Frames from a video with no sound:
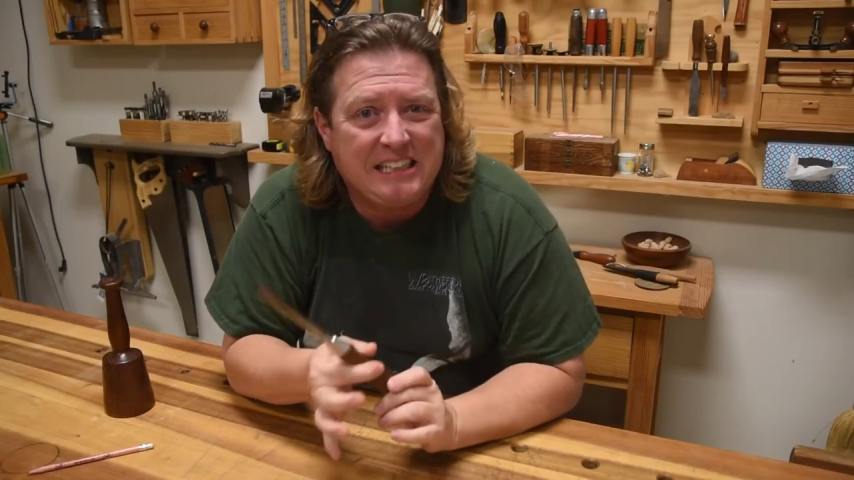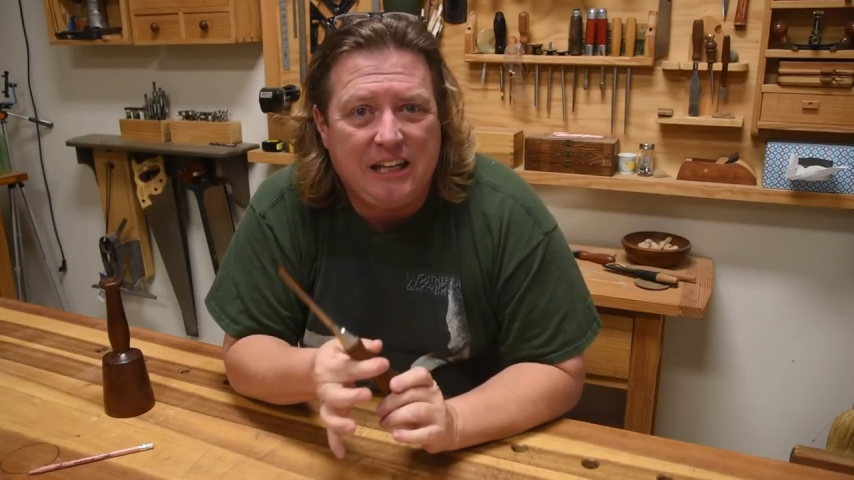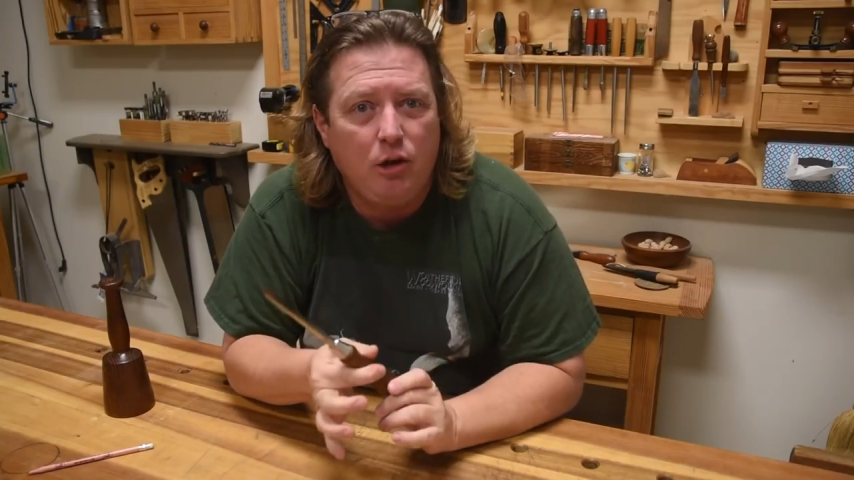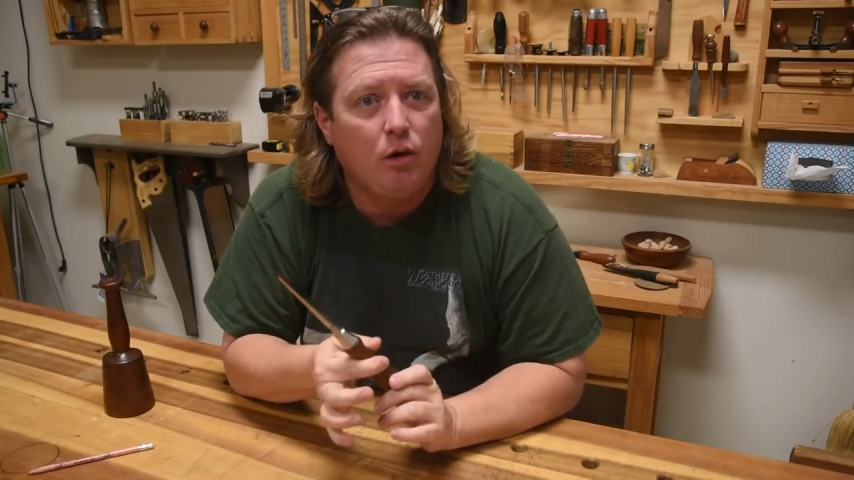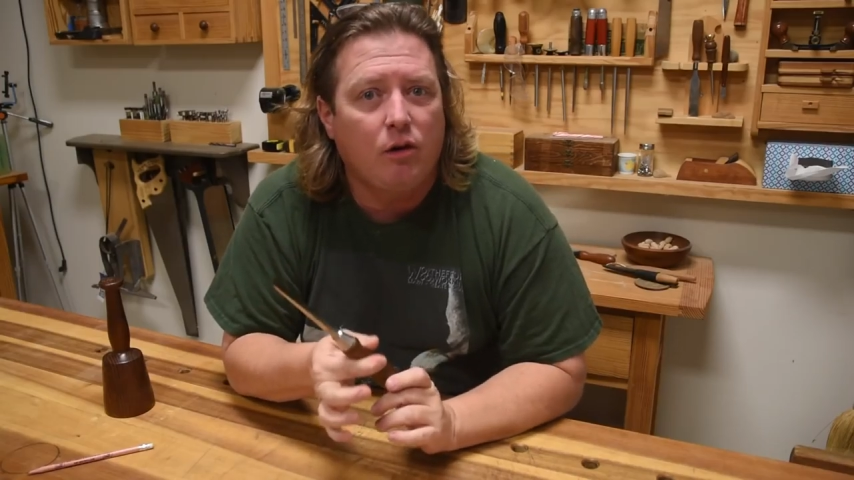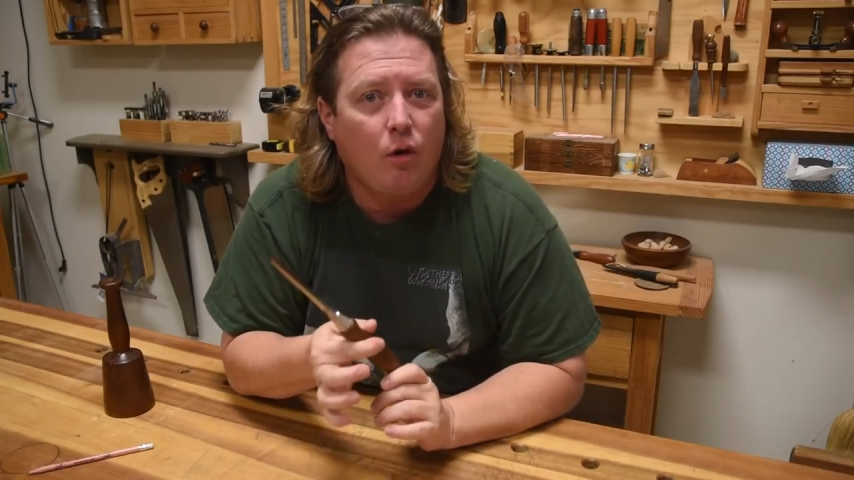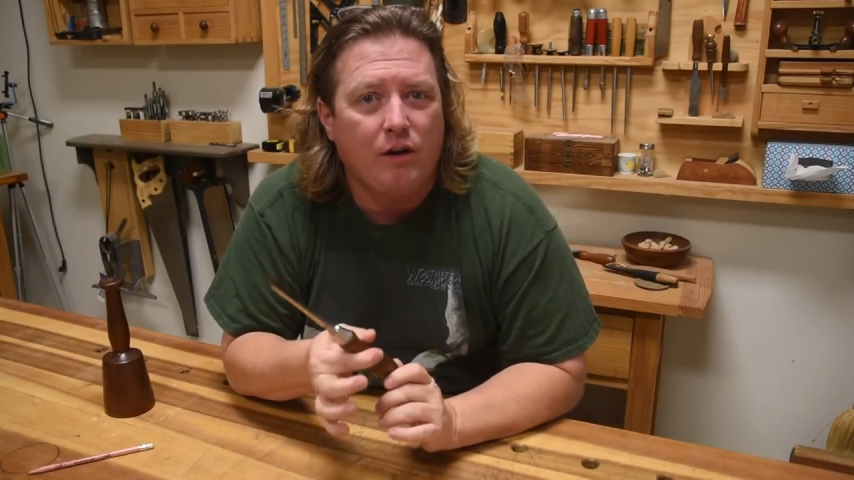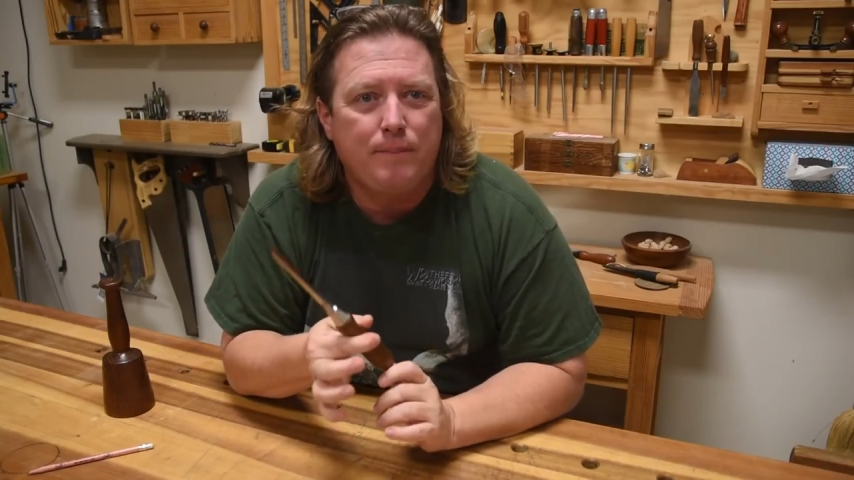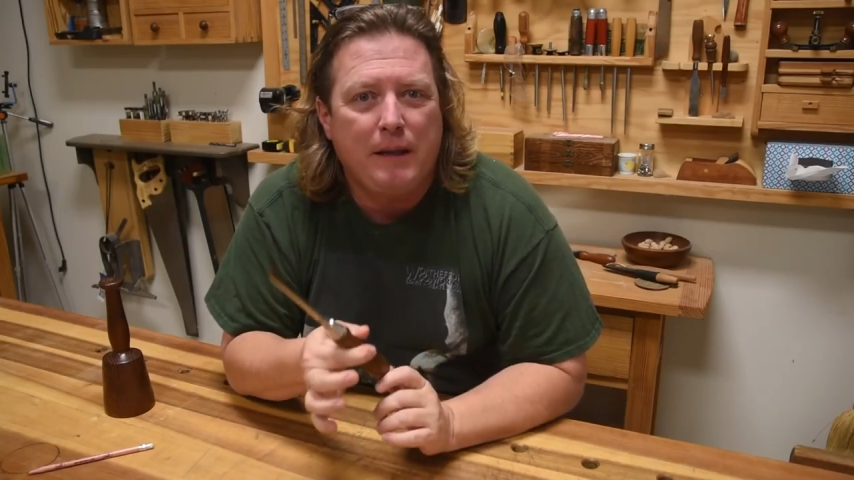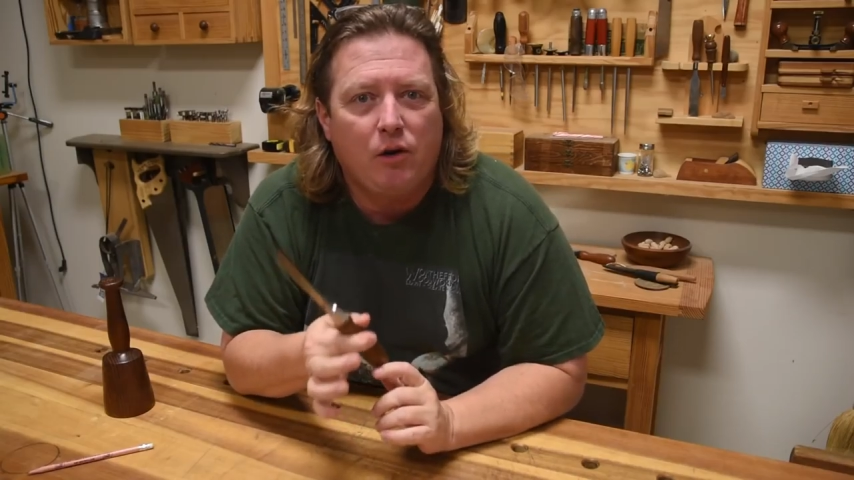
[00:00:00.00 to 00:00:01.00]
thing you're
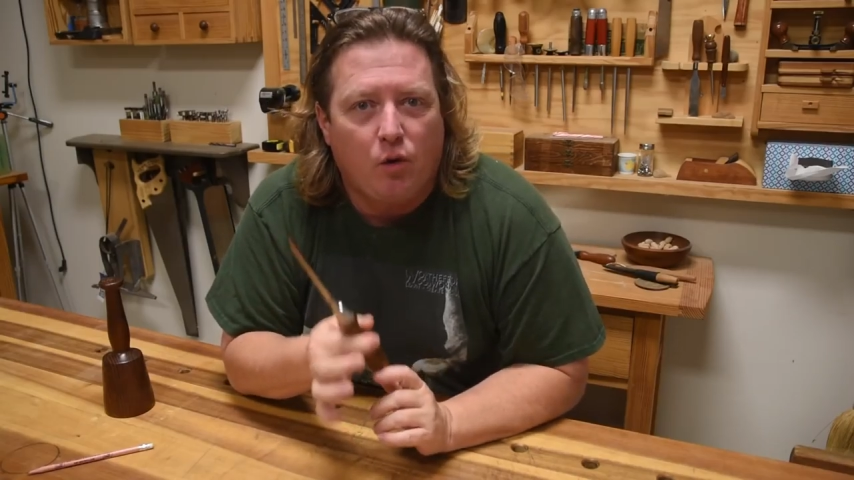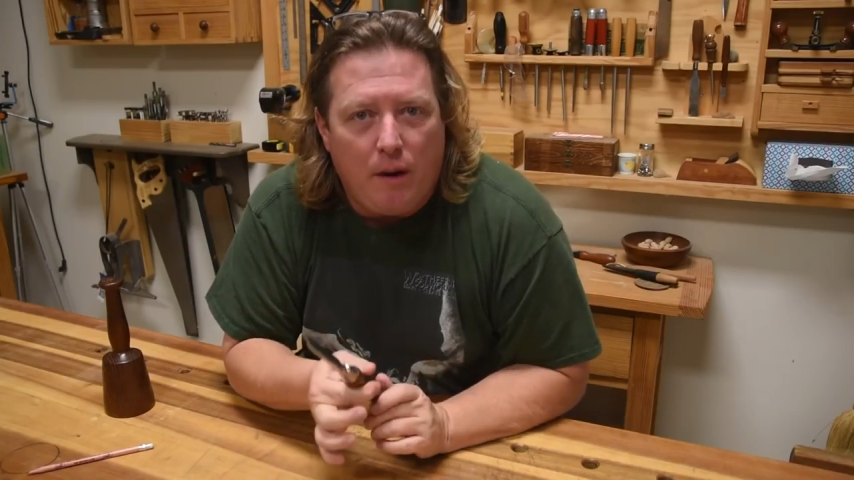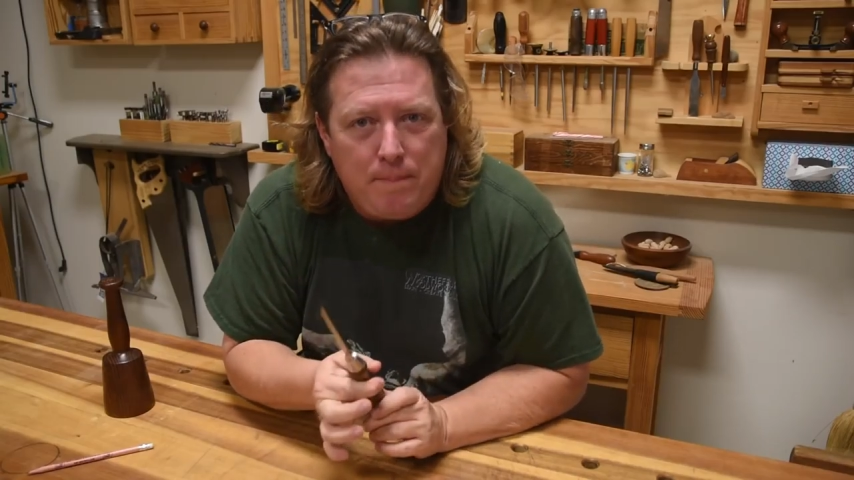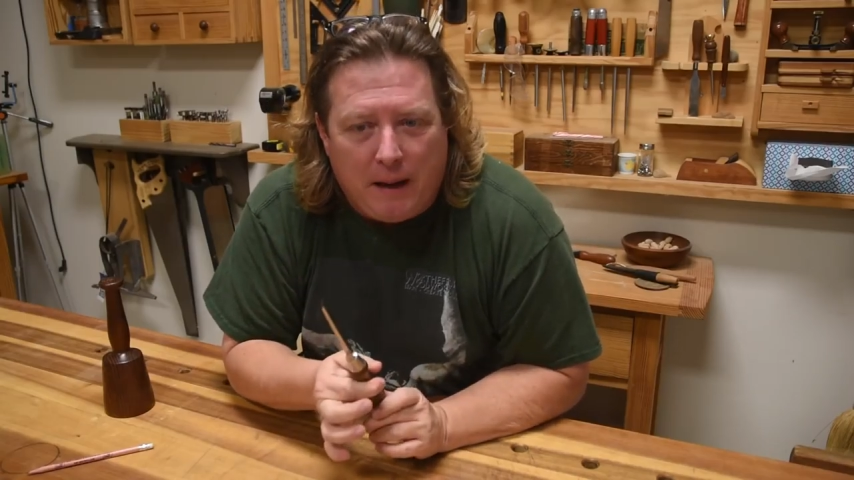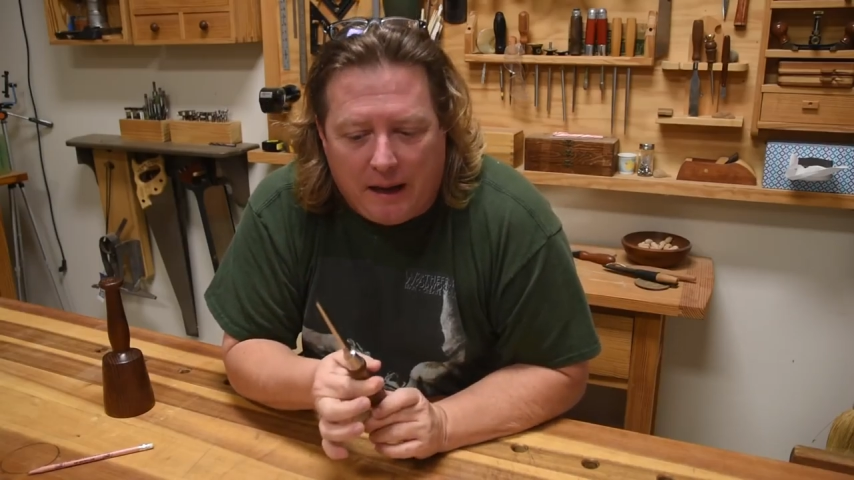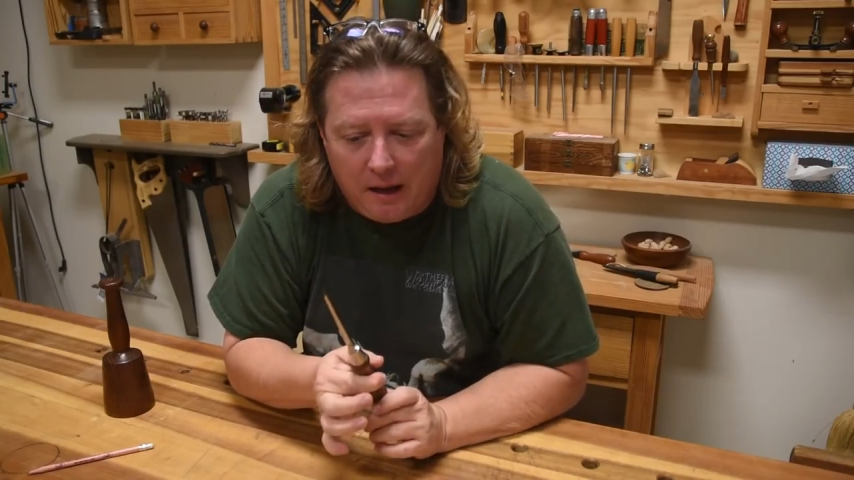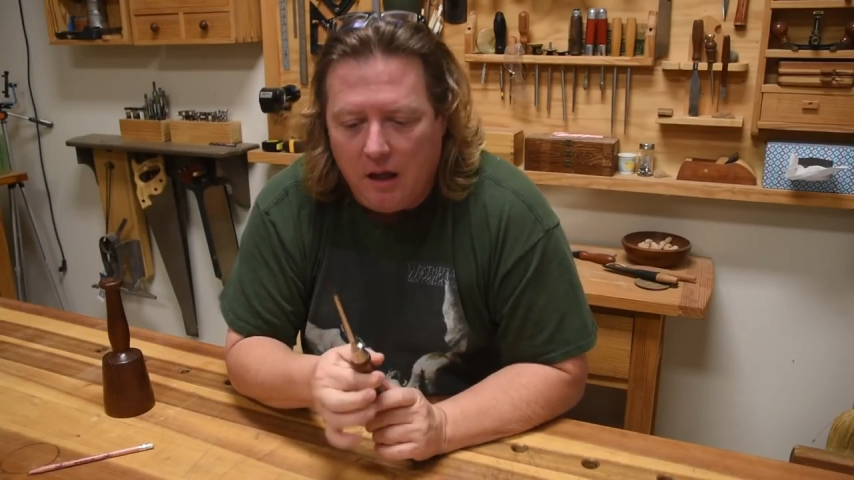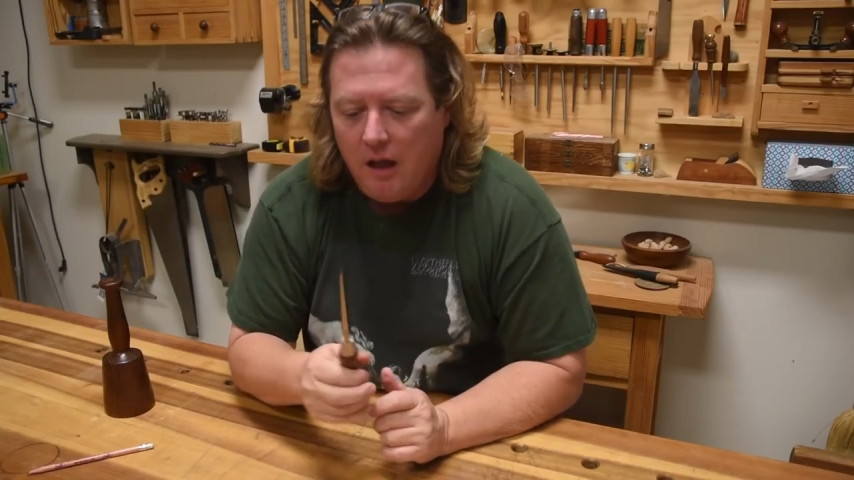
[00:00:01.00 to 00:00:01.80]
going to be gripping.